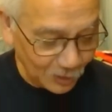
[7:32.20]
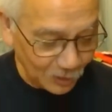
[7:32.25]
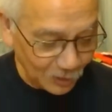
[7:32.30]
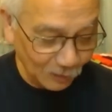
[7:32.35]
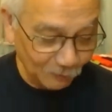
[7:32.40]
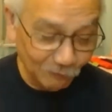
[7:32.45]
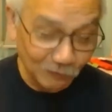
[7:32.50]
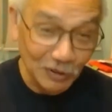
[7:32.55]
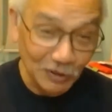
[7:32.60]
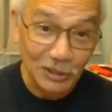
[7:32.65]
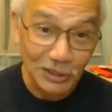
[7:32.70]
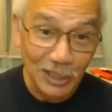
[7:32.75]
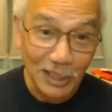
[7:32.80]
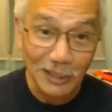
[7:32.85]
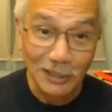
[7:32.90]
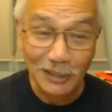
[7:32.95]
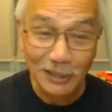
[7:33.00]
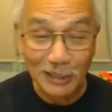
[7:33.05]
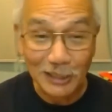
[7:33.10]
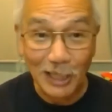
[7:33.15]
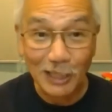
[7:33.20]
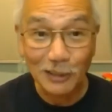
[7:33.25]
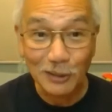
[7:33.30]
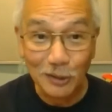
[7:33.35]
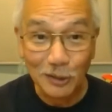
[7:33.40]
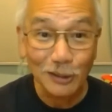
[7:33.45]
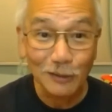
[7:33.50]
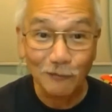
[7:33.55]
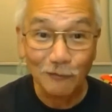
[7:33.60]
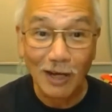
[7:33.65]
selfishness,
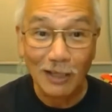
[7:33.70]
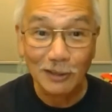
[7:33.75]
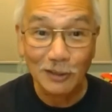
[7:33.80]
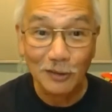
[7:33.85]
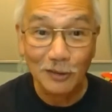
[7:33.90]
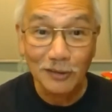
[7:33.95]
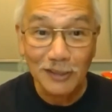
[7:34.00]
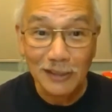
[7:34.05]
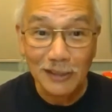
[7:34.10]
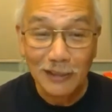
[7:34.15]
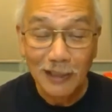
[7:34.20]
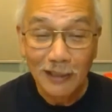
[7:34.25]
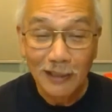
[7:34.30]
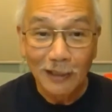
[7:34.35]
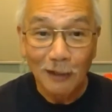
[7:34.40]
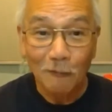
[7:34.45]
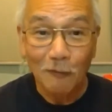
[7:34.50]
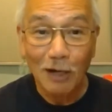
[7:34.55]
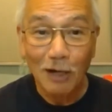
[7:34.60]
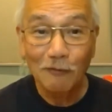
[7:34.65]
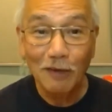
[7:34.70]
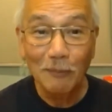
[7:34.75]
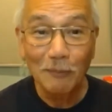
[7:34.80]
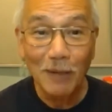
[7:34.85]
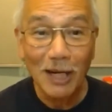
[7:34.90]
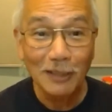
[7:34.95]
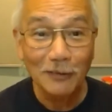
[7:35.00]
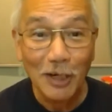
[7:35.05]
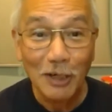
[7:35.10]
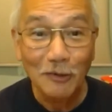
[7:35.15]
dissensions, factions, well, we
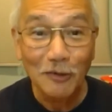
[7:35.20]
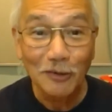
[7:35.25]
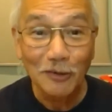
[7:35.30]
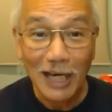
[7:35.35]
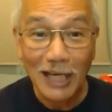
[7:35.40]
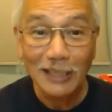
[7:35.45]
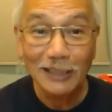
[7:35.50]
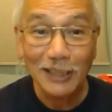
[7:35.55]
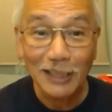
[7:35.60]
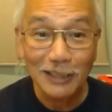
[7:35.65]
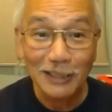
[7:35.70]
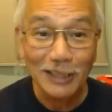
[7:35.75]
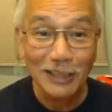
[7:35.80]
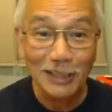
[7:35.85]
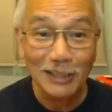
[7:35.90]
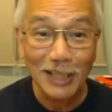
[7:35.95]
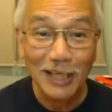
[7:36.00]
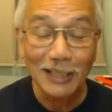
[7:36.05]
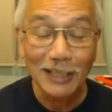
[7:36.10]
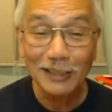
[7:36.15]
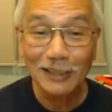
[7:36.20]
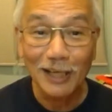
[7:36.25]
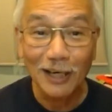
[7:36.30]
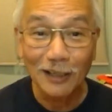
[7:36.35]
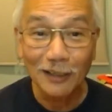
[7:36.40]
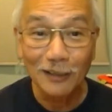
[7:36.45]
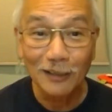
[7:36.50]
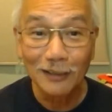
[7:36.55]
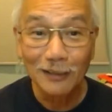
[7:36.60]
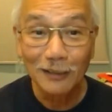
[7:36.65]
might recognize that these things
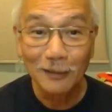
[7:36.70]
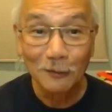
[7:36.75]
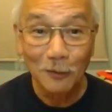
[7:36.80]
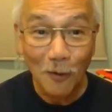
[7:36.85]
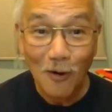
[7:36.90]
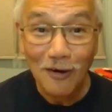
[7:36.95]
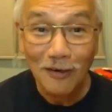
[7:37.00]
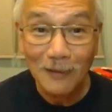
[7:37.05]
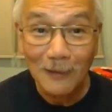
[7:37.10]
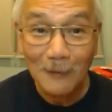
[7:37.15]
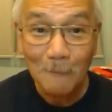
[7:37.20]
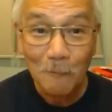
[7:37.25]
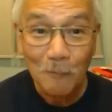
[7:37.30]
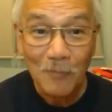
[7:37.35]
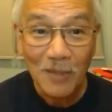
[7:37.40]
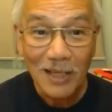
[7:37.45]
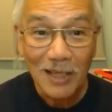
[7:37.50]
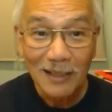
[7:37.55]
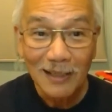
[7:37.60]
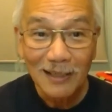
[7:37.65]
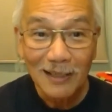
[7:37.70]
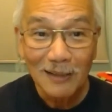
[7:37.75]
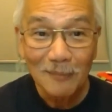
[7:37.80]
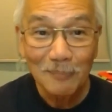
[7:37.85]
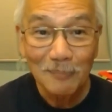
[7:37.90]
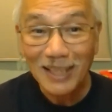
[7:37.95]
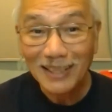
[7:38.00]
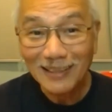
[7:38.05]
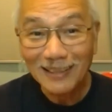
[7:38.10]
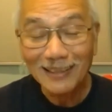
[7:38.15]
are wrong,
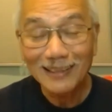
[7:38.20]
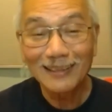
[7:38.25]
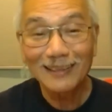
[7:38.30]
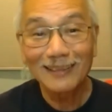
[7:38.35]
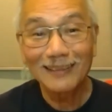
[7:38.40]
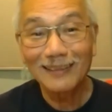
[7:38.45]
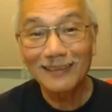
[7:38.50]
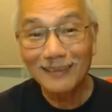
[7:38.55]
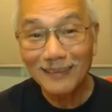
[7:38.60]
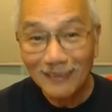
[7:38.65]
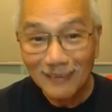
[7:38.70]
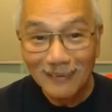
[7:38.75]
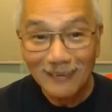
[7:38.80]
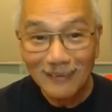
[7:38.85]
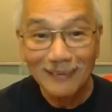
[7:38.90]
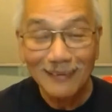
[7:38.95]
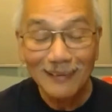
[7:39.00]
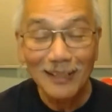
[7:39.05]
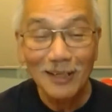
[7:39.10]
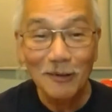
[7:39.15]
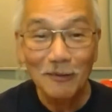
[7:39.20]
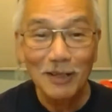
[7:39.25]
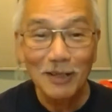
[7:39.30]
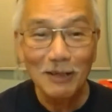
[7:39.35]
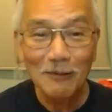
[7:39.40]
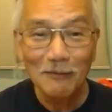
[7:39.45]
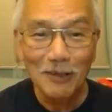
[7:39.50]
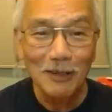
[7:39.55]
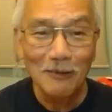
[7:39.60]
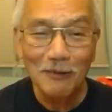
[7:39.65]
but you know,
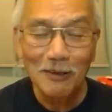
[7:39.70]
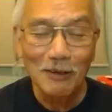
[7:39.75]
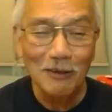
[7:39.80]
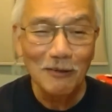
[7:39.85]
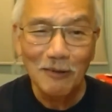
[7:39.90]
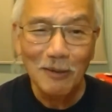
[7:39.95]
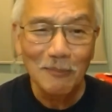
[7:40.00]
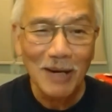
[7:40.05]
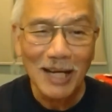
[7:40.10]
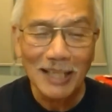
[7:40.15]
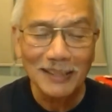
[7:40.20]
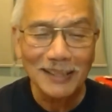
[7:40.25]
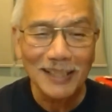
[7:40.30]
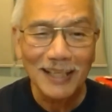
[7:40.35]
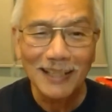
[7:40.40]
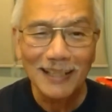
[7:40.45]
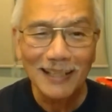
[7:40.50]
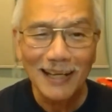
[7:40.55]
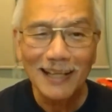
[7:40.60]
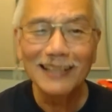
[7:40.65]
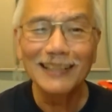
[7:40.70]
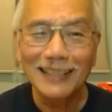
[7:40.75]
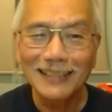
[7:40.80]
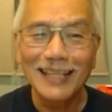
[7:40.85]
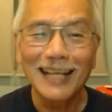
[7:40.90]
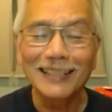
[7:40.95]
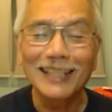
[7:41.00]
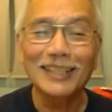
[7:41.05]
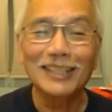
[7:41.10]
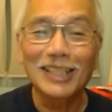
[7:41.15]
we, we, we might say, ah,
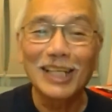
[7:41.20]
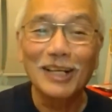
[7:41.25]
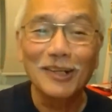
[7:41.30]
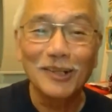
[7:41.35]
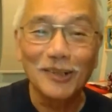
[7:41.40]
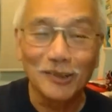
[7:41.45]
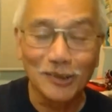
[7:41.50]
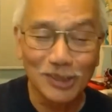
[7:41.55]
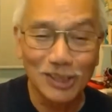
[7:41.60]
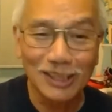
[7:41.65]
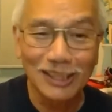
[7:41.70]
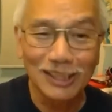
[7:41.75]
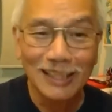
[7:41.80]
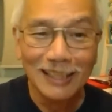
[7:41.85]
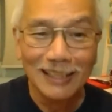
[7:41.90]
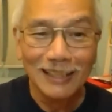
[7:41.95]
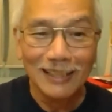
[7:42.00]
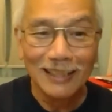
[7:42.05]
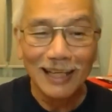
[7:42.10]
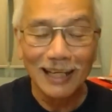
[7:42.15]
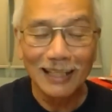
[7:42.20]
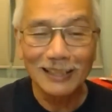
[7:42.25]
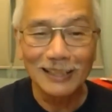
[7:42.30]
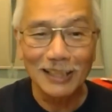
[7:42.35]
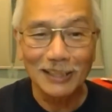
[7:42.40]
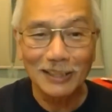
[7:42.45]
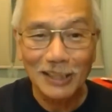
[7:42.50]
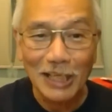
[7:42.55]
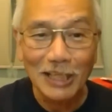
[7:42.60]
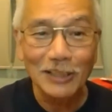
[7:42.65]
that's not as serious as
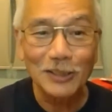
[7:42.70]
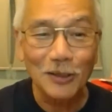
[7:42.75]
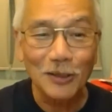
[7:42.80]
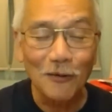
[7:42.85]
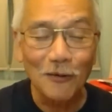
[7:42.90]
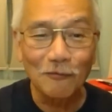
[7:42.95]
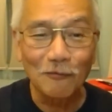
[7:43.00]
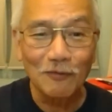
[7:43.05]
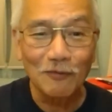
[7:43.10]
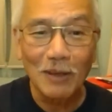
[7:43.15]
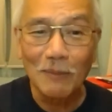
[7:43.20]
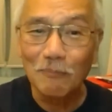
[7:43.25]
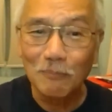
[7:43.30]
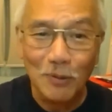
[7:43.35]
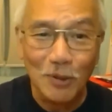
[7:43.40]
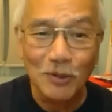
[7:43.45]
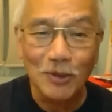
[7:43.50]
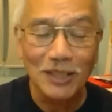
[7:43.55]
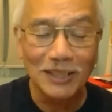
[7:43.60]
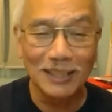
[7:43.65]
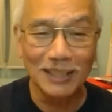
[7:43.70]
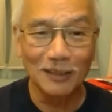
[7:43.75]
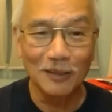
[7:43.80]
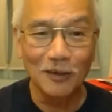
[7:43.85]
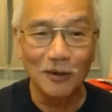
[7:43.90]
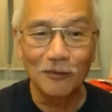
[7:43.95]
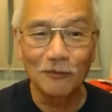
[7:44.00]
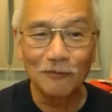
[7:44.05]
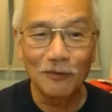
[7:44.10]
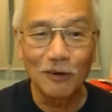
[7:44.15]
the sins of
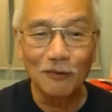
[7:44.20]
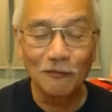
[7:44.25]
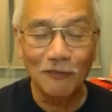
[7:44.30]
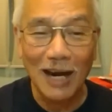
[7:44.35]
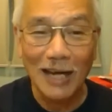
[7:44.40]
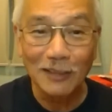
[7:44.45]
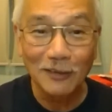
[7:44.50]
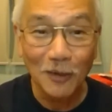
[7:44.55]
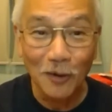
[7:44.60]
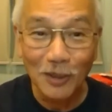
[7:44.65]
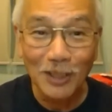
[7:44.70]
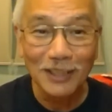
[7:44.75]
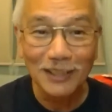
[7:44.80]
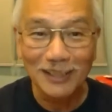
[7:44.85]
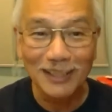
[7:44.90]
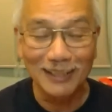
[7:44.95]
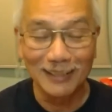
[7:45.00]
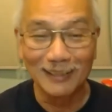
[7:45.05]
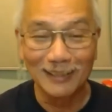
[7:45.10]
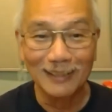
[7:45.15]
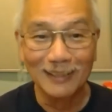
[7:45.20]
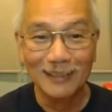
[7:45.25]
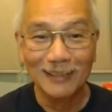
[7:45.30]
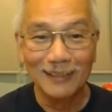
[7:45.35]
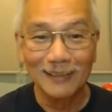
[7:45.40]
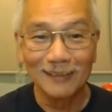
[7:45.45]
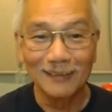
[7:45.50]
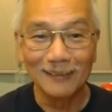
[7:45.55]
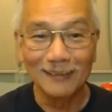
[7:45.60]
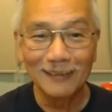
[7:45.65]
impurity, of, of idolatry,
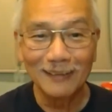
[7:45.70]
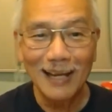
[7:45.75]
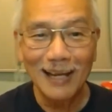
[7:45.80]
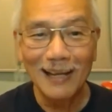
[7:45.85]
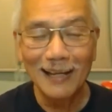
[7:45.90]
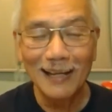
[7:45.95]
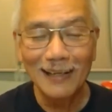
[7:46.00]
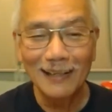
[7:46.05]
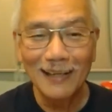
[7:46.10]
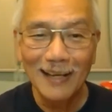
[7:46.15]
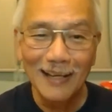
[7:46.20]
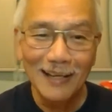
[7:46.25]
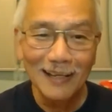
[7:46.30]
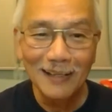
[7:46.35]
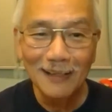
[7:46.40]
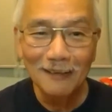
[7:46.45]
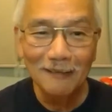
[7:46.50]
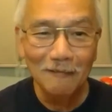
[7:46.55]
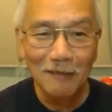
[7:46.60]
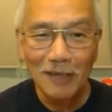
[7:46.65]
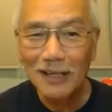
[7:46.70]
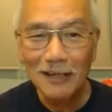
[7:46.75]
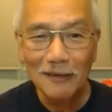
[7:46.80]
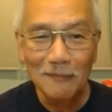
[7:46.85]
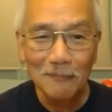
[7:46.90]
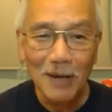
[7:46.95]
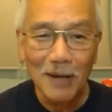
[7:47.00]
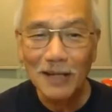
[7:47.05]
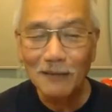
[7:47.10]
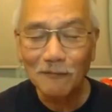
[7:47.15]
you know? And, then
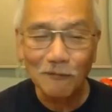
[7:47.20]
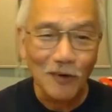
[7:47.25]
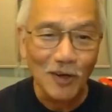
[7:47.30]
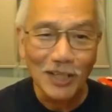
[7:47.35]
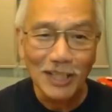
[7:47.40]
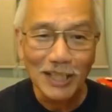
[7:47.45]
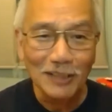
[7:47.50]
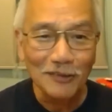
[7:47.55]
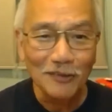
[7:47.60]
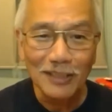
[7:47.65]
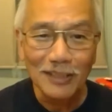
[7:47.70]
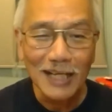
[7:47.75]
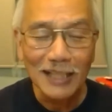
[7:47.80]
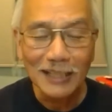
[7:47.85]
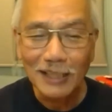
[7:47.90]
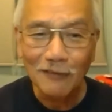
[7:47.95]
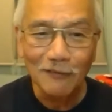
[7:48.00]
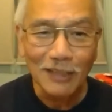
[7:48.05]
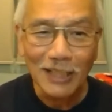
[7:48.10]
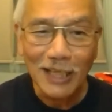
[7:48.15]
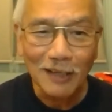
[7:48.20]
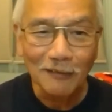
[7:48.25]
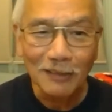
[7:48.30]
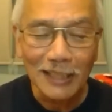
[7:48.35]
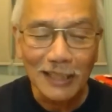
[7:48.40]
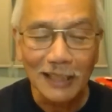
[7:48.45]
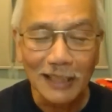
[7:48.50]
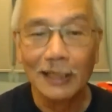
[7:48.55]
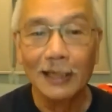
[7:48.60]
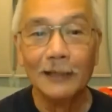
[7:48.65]
we might fall into that every now
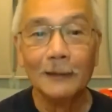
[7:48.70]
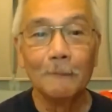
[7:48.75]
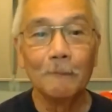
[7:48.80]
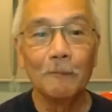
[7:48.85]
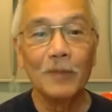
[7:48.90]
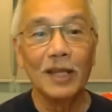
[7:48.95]
and then.